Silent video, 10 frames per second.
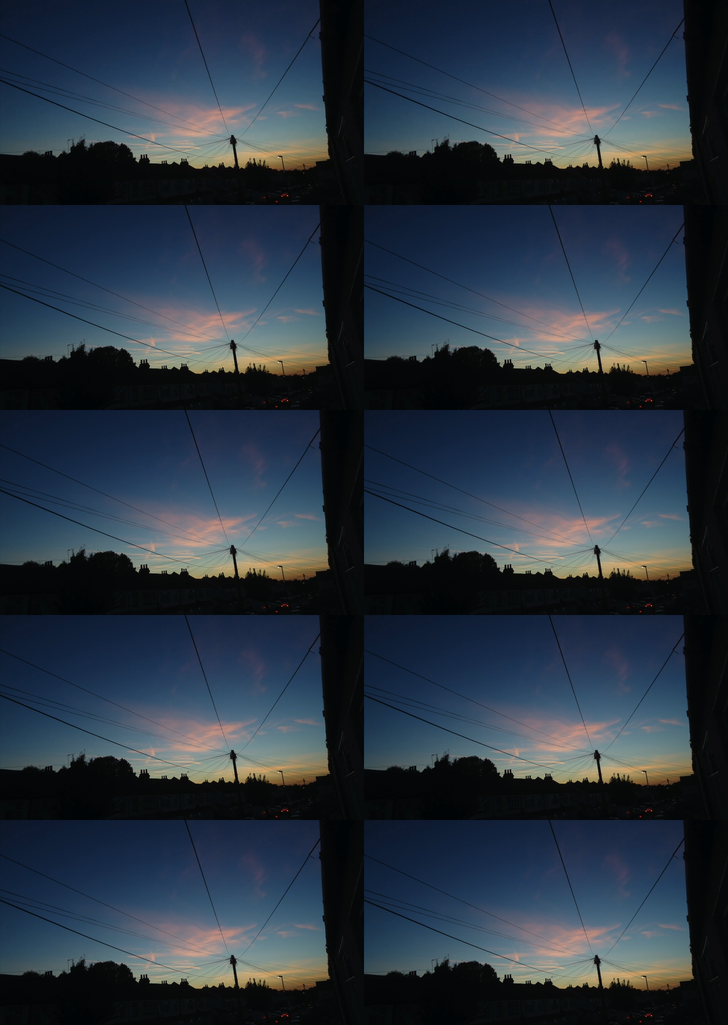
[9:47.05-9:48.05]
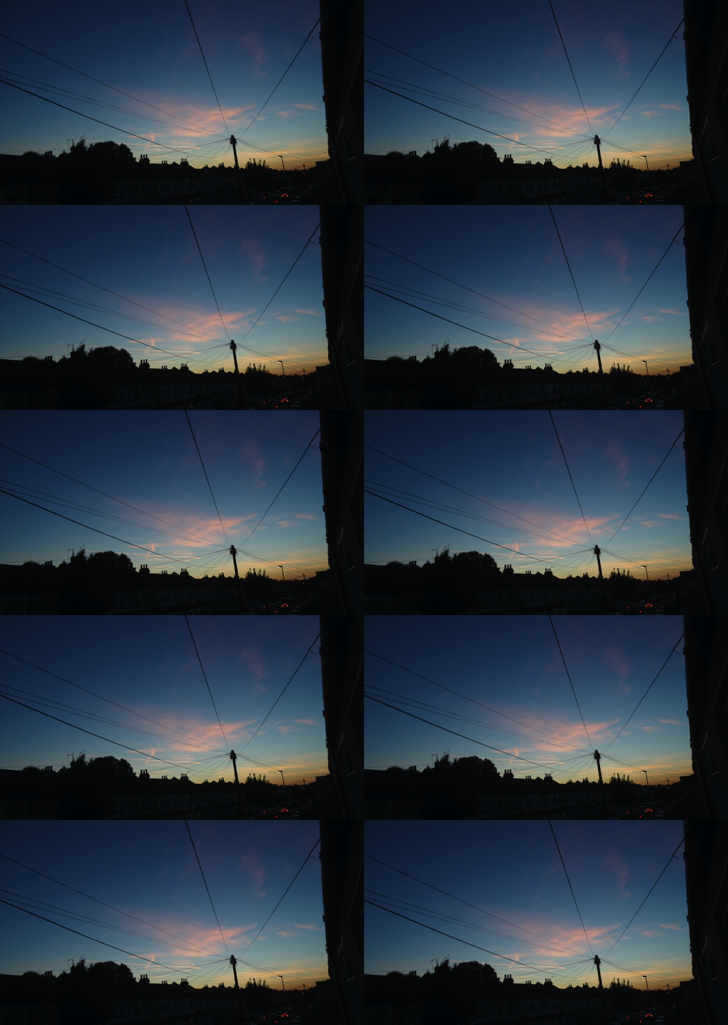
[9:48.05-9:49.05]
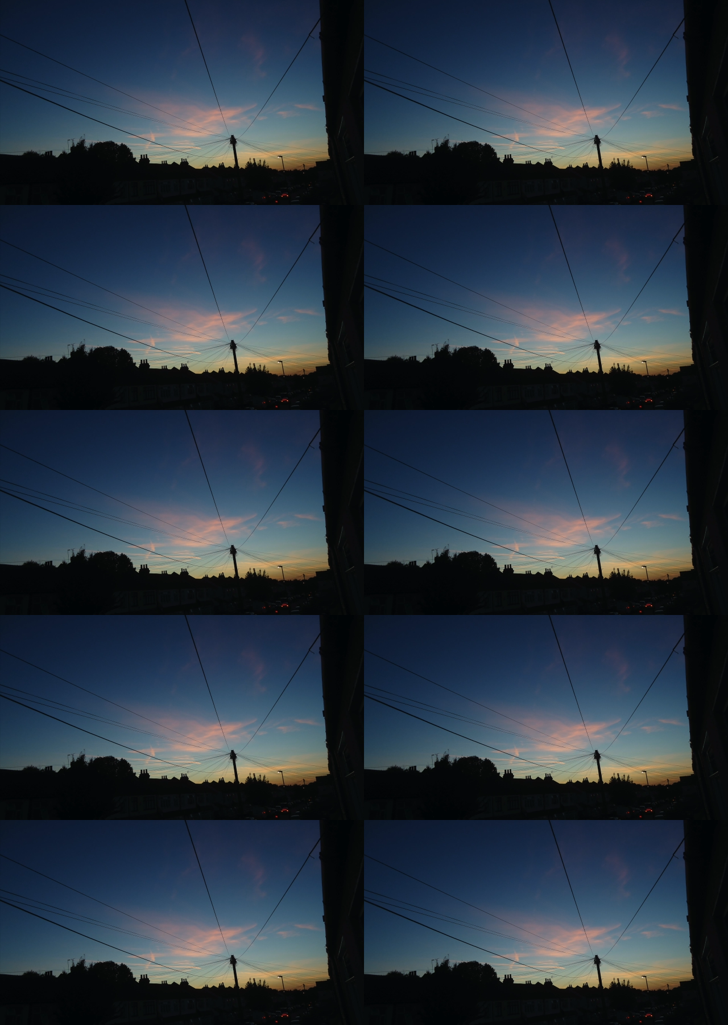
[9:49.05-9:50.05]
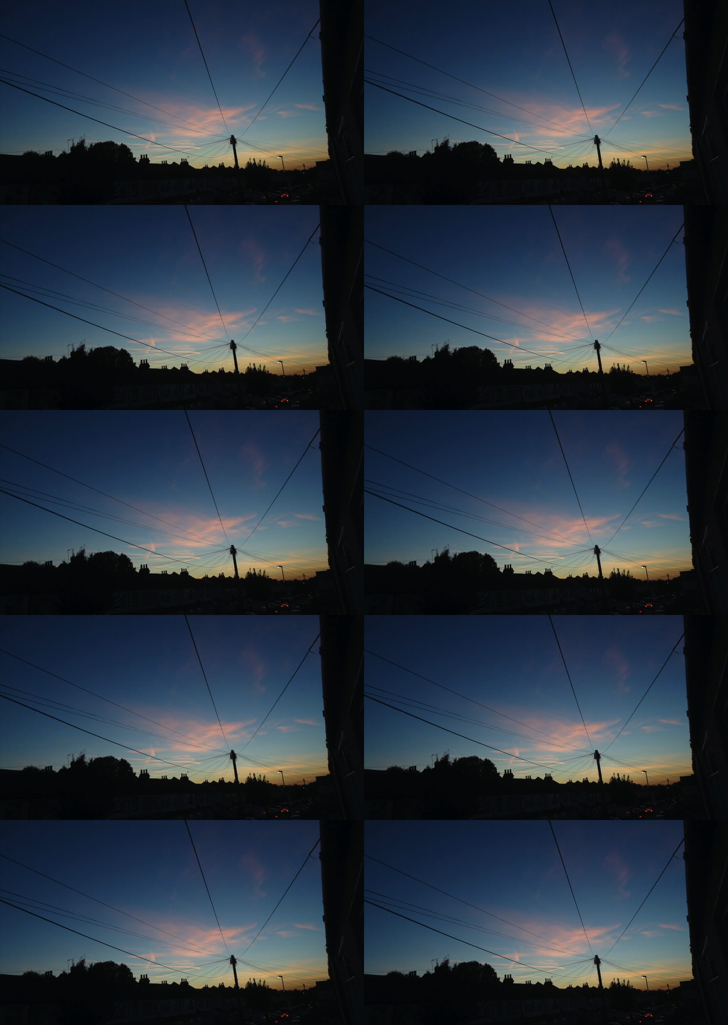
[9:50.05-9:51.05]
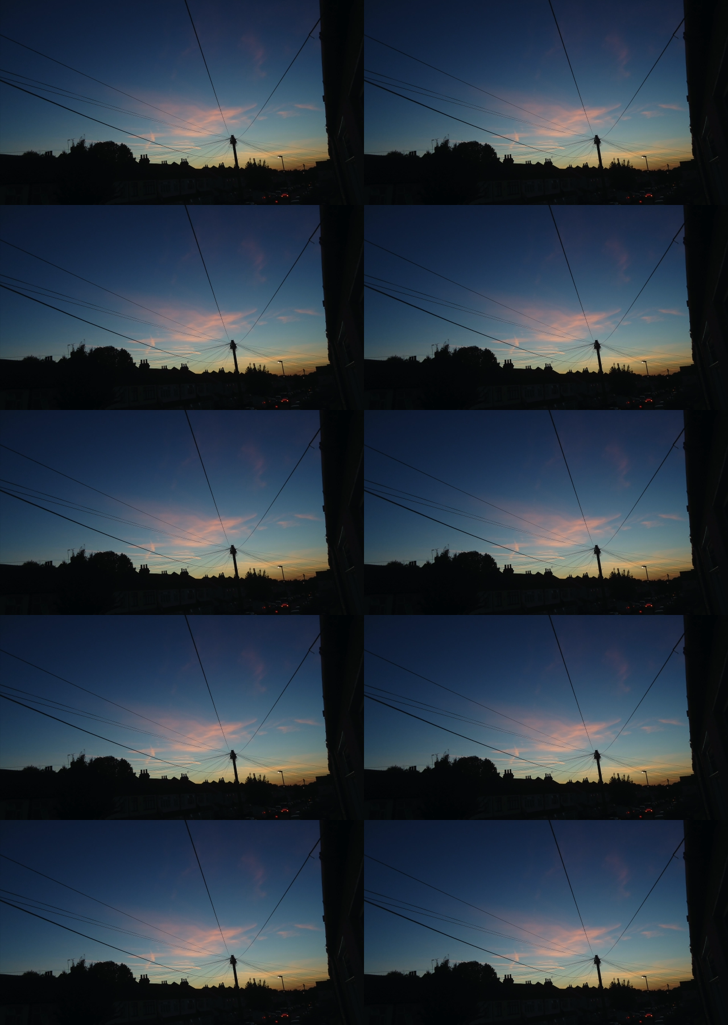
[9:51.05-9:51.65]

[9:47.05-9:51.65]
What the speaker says: No face is visible, so there are no lips to read.